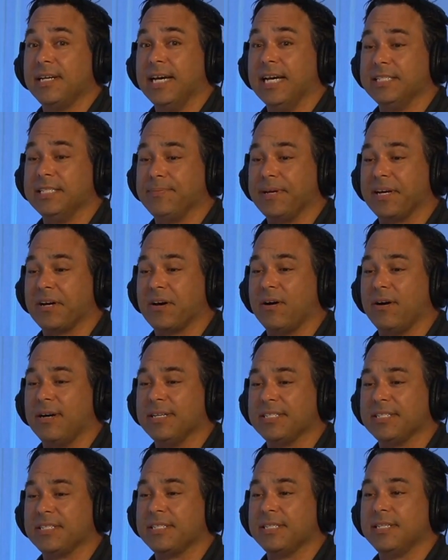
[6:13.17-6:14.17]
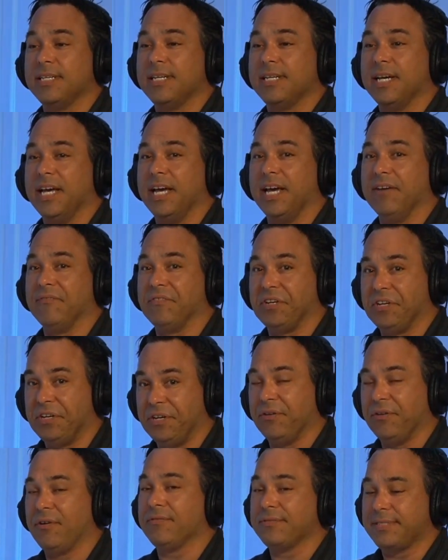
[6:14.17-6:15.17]
is because if
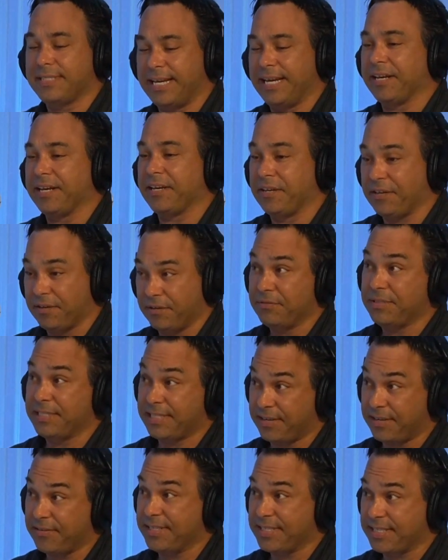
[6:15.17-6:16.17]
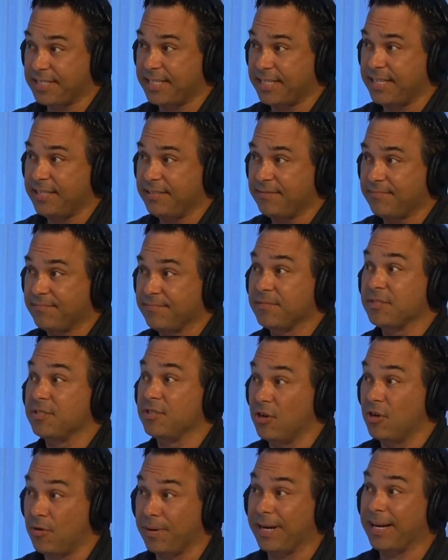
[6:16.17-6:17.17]
you don't take you seriously,
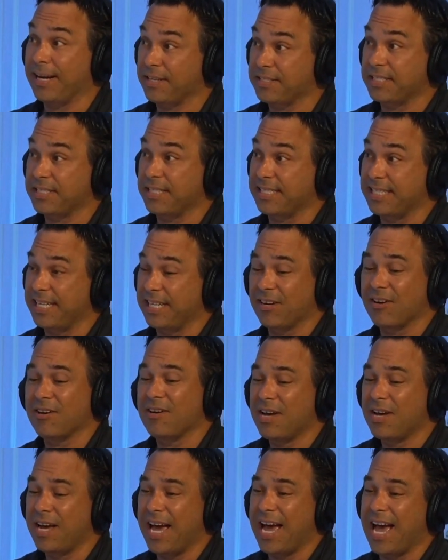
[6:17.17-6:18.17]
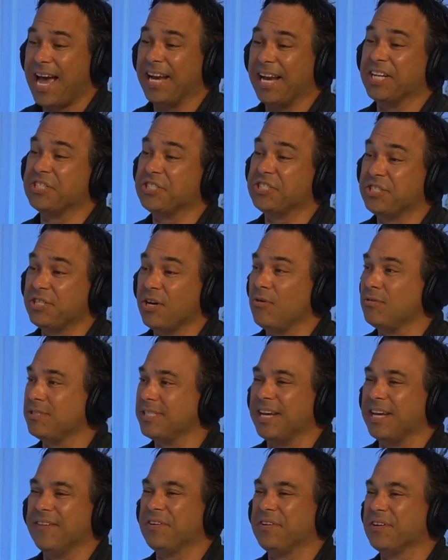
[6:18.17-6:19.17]
nobody else does either. And it
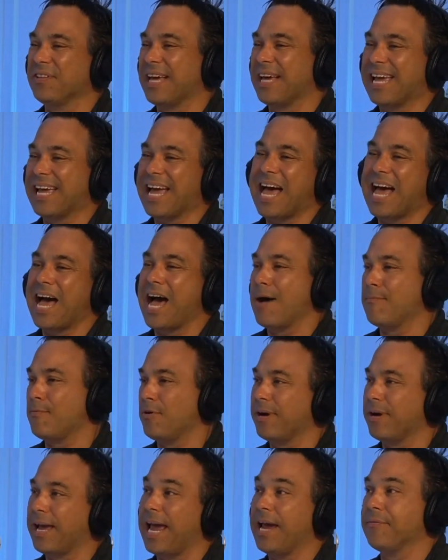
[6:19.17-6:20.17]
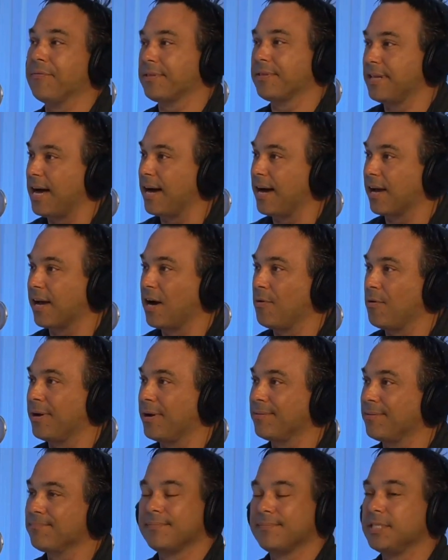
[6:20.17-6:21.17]
shows. If you're like, I'm okay with not
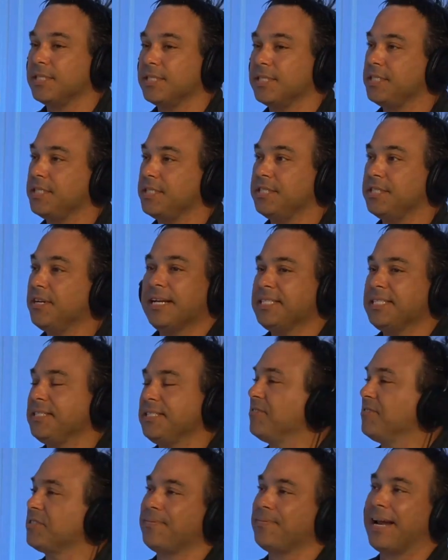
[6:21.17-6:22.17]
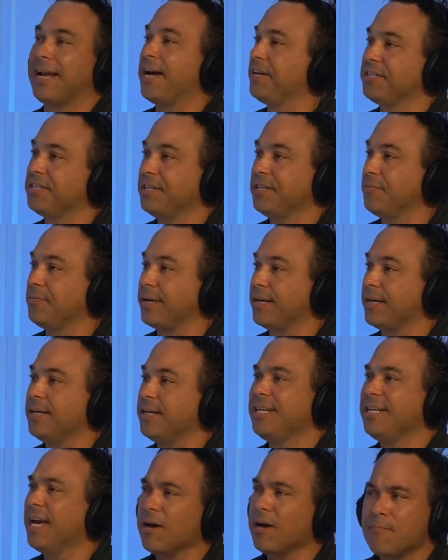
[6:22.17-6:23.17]
going, you're not serious about how you're doing it.
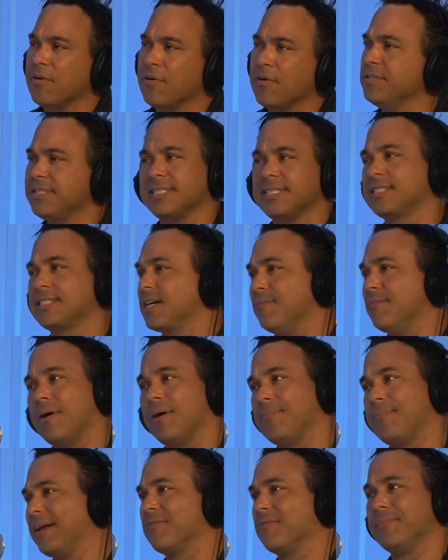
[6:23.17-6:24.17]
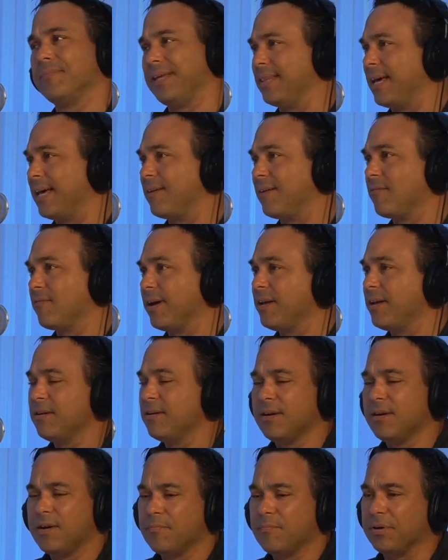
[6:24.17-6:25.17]
Yeah, emergencies come up. I don't mean that, right?
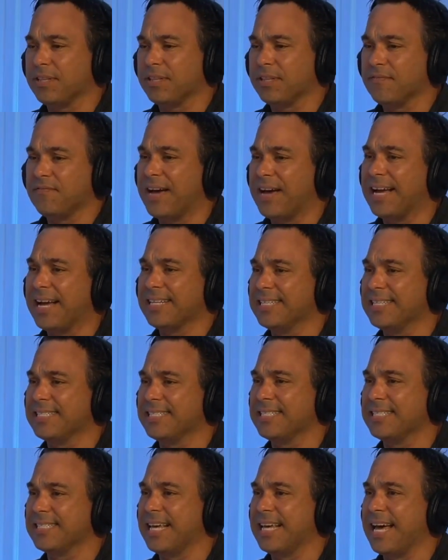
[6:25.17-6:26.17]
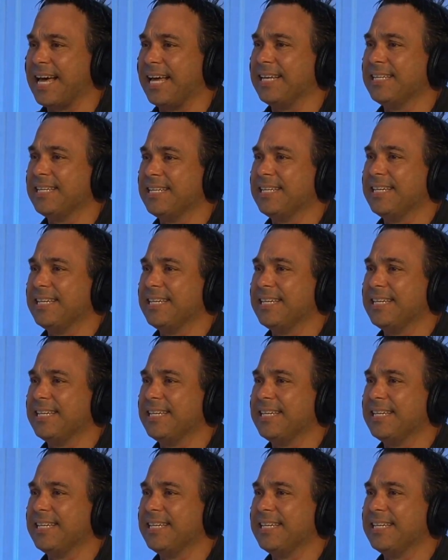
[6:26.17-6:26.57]
But the fact is that